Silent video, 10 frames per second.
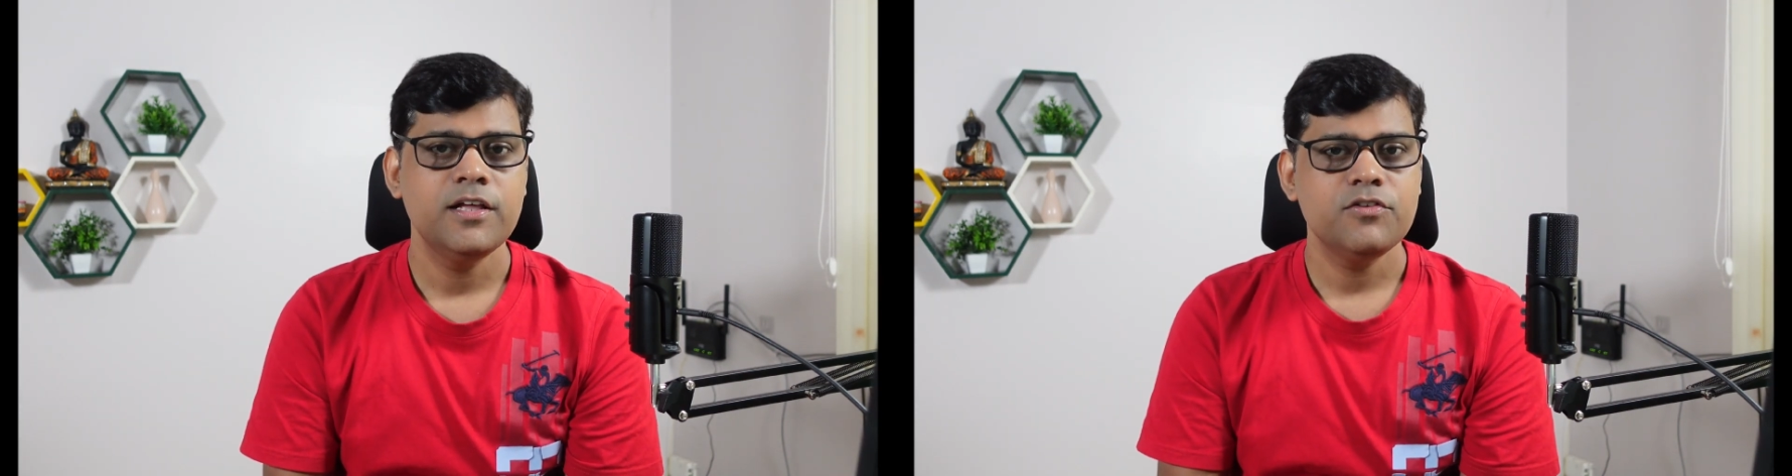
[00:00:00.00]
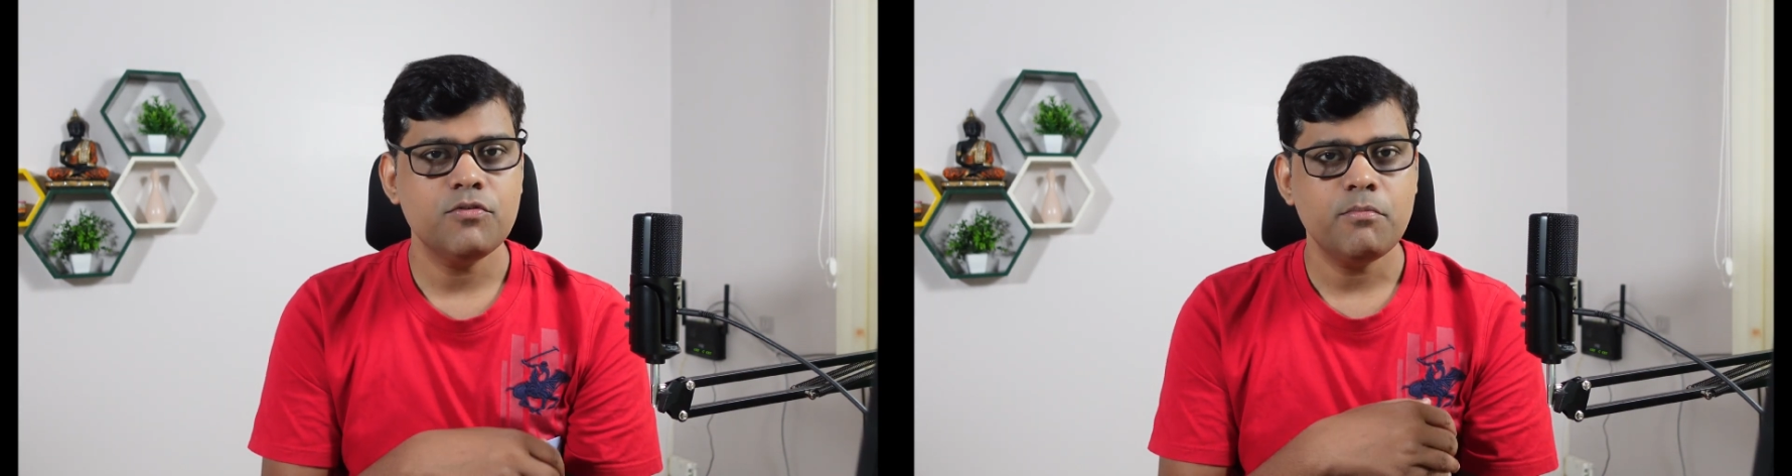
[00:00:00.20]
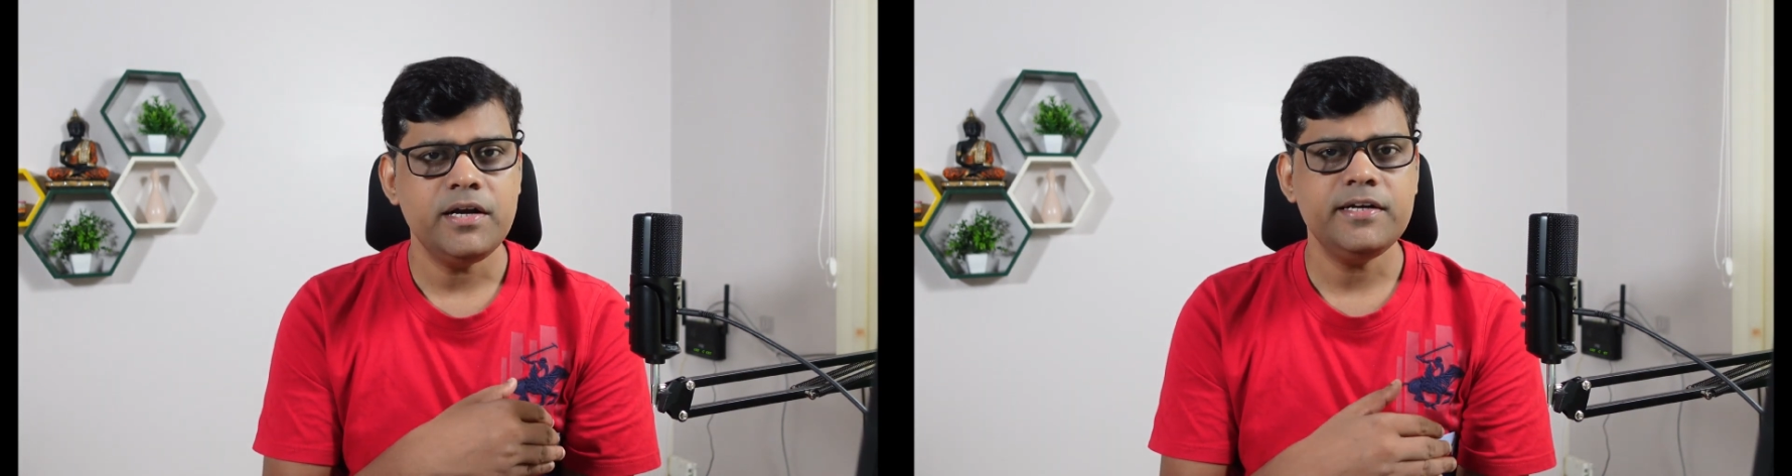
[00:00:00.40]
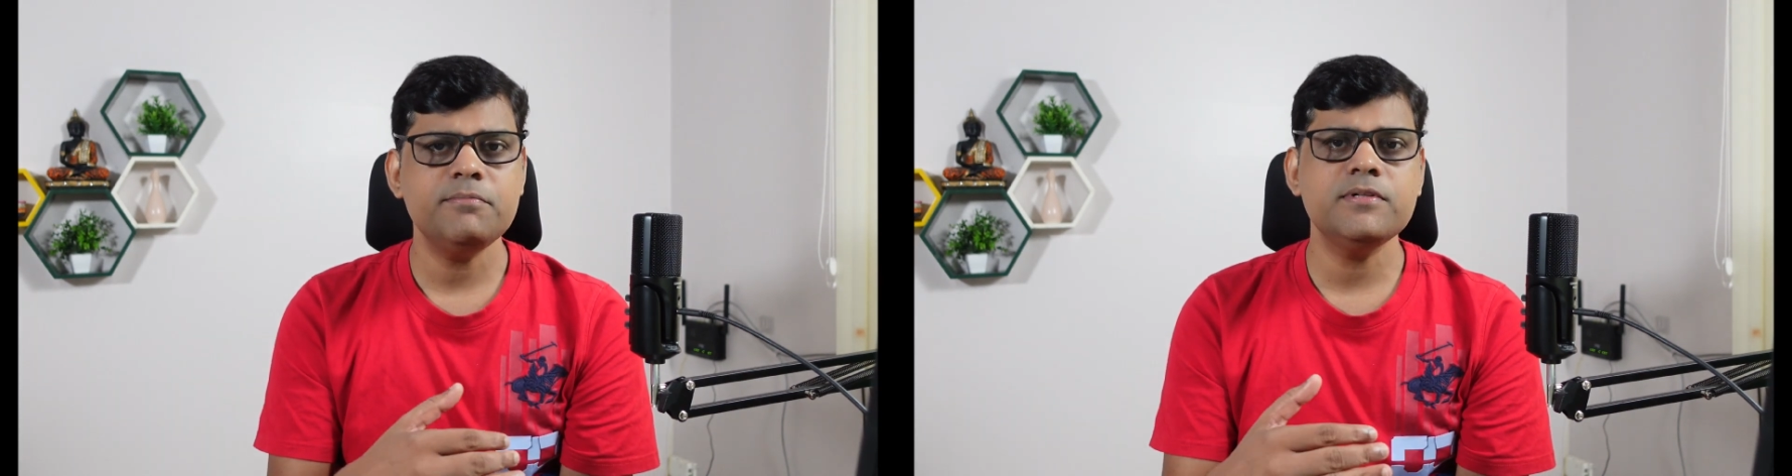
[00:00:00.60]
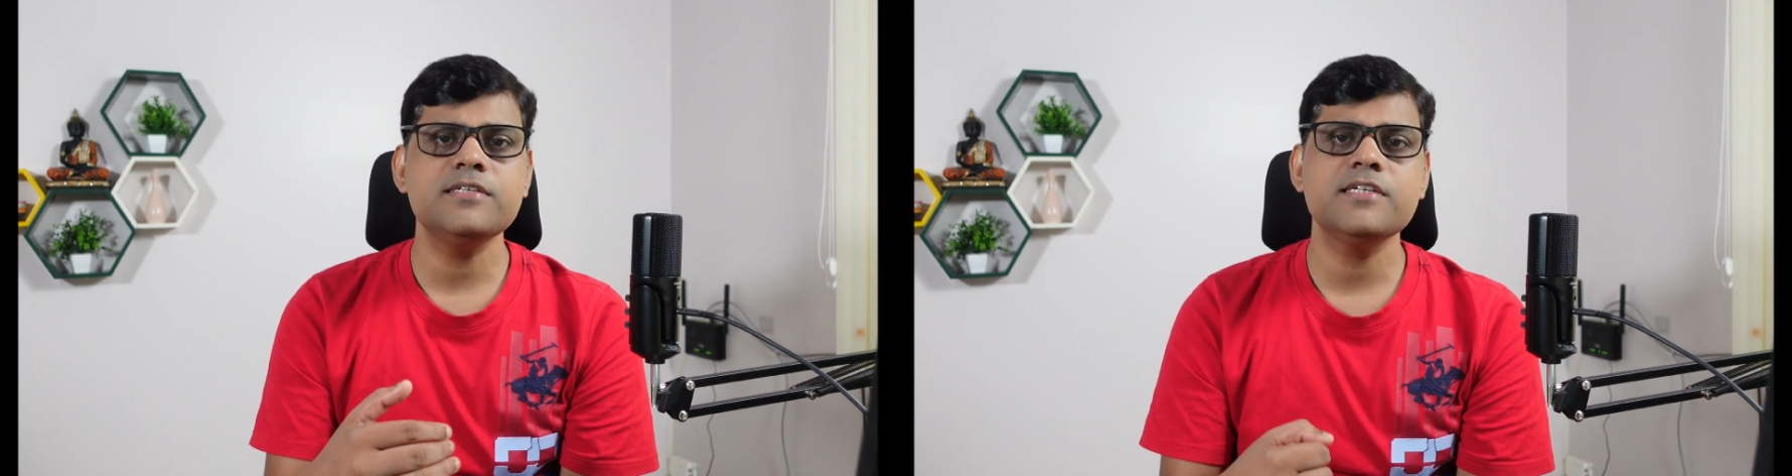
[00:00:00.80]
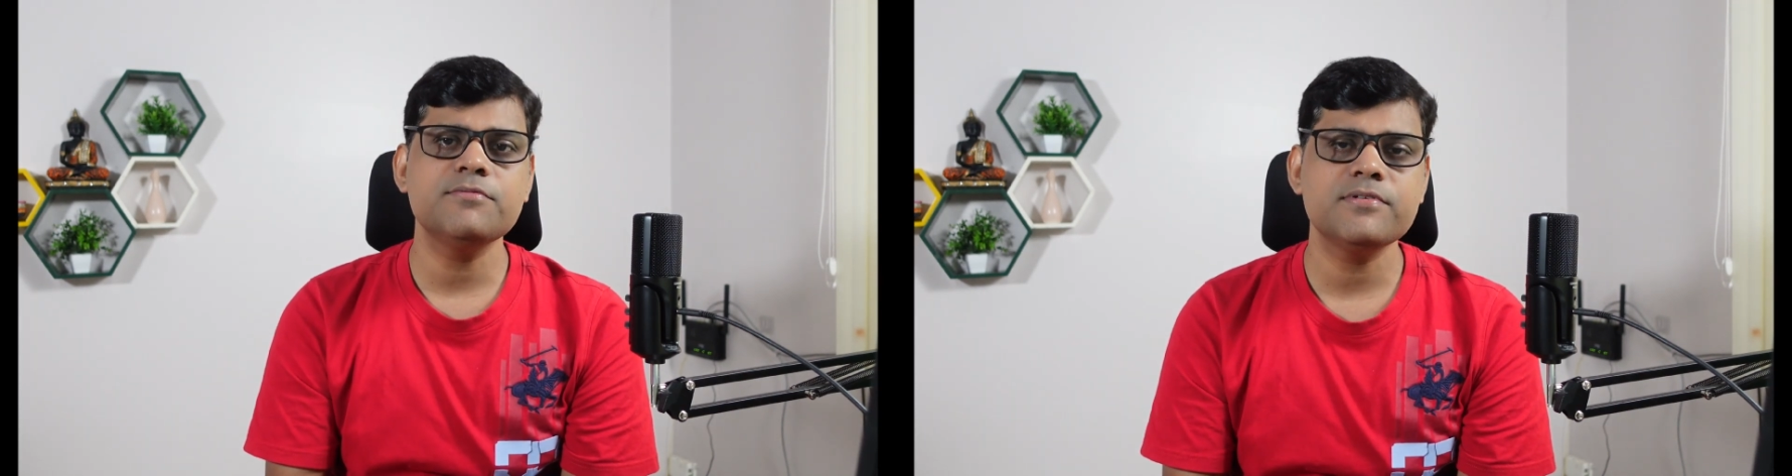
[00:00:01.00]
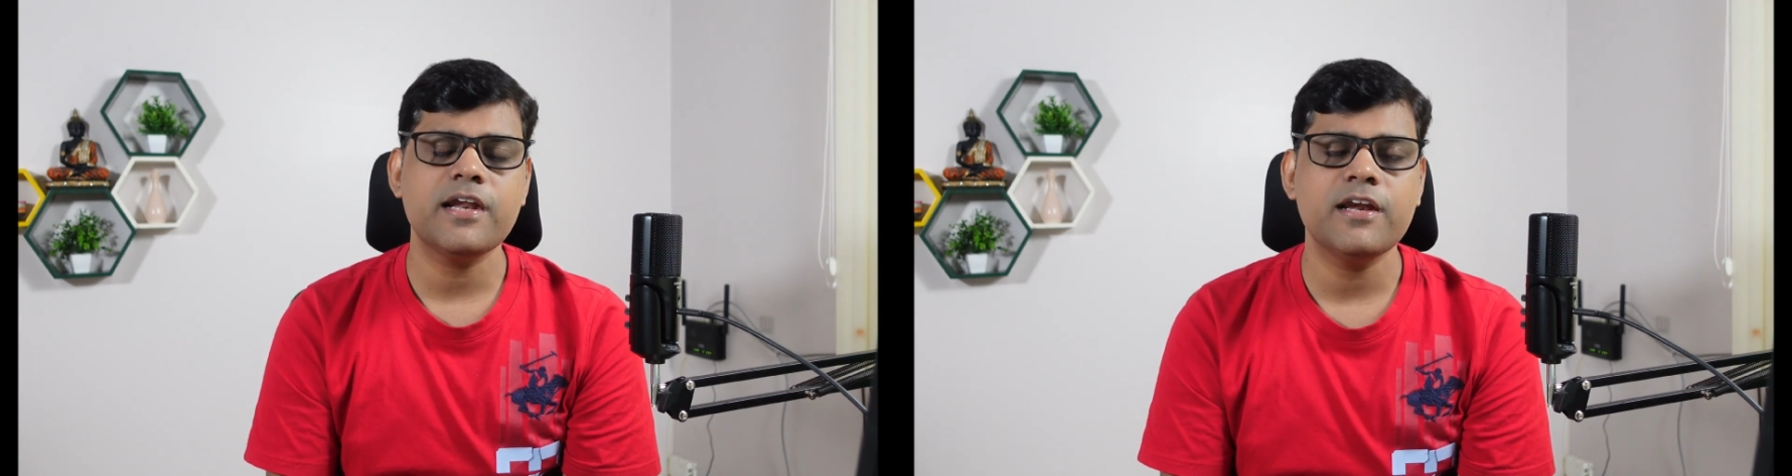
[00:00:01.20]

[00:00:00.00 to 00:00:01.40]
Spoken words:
So multiple steps are